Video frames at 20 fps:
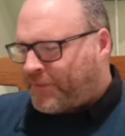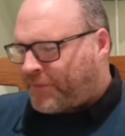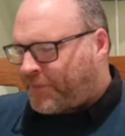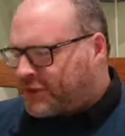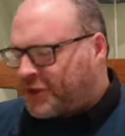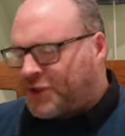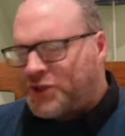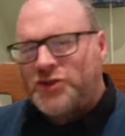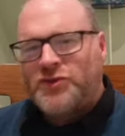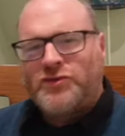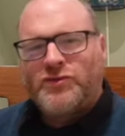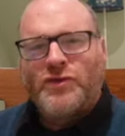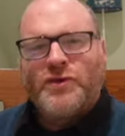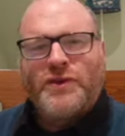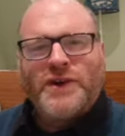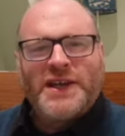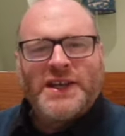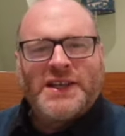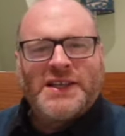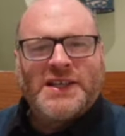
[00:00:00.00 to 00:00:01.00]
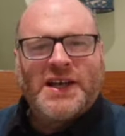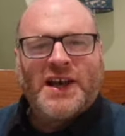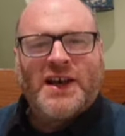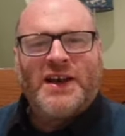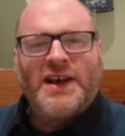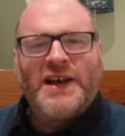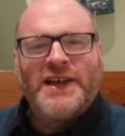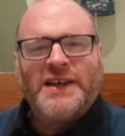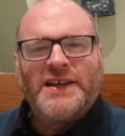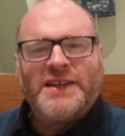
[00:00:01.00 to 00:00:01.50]
destroyed
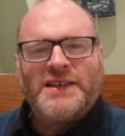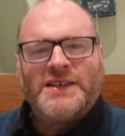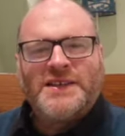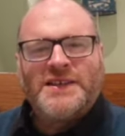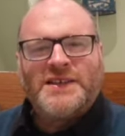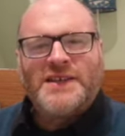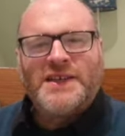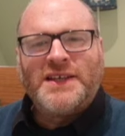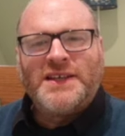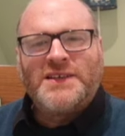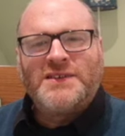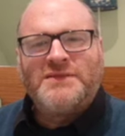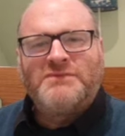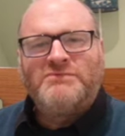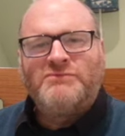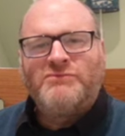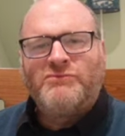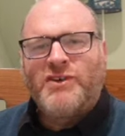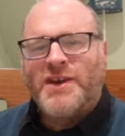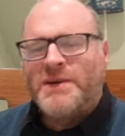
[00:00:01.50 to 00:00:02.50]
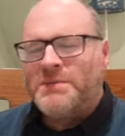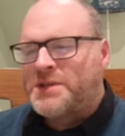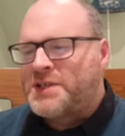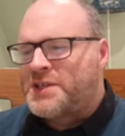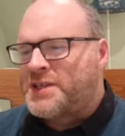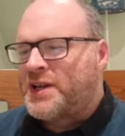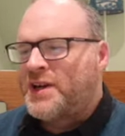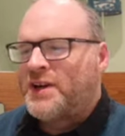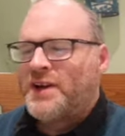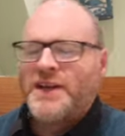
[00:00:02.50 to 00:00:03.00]
tyres, these
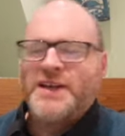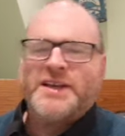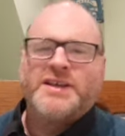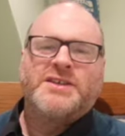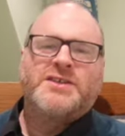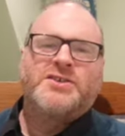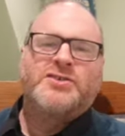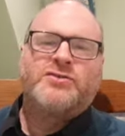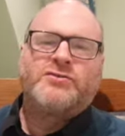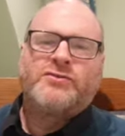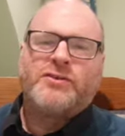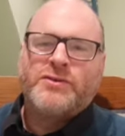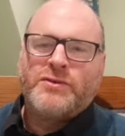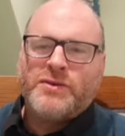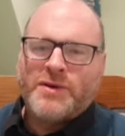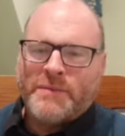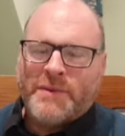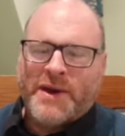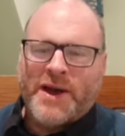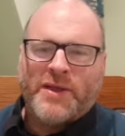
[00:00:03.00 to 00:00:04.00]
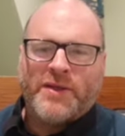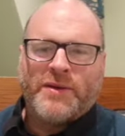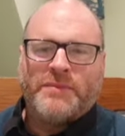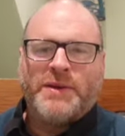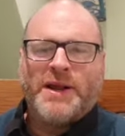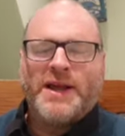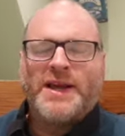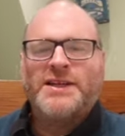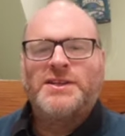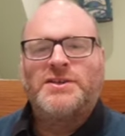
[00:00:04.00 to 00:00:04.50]
ripped tyres strewn about the
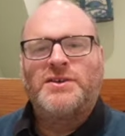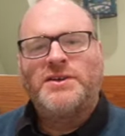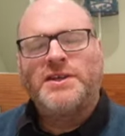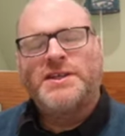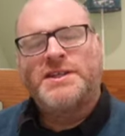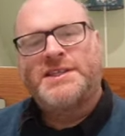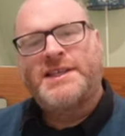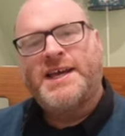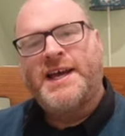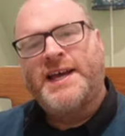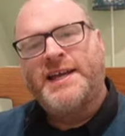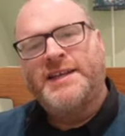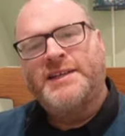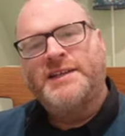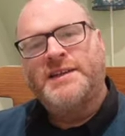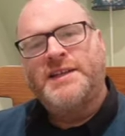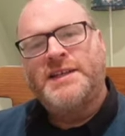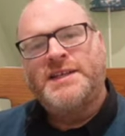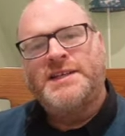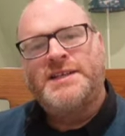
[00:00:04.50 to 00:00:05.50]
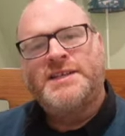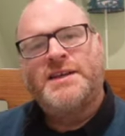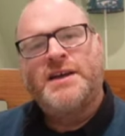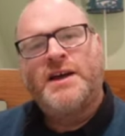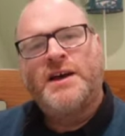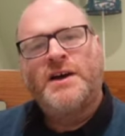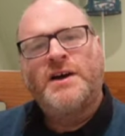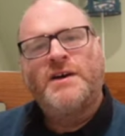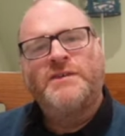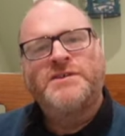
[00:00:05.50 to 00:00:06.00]
place on the sand, and these
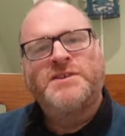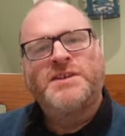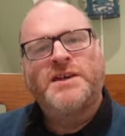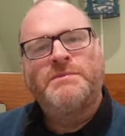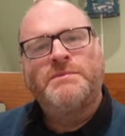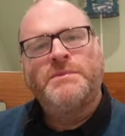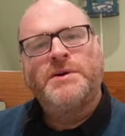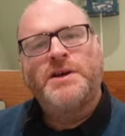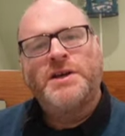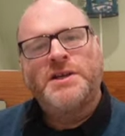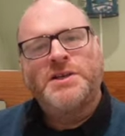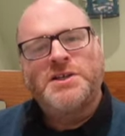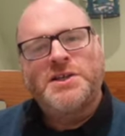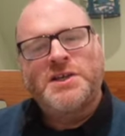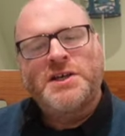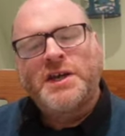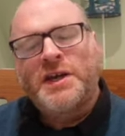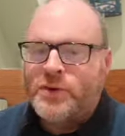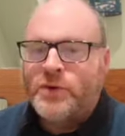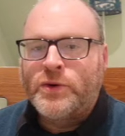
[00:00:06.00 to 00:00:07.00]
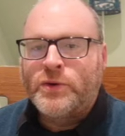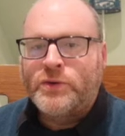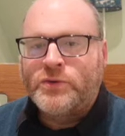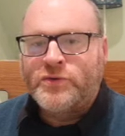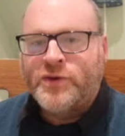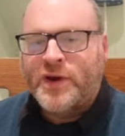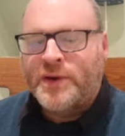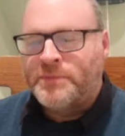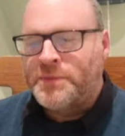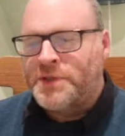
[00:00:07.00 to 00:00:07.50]
half-submerged oil
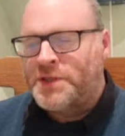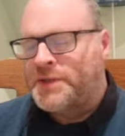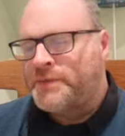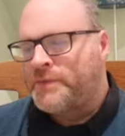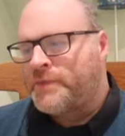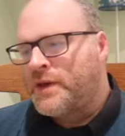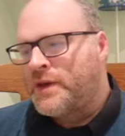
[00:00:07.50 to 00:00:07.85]
drums.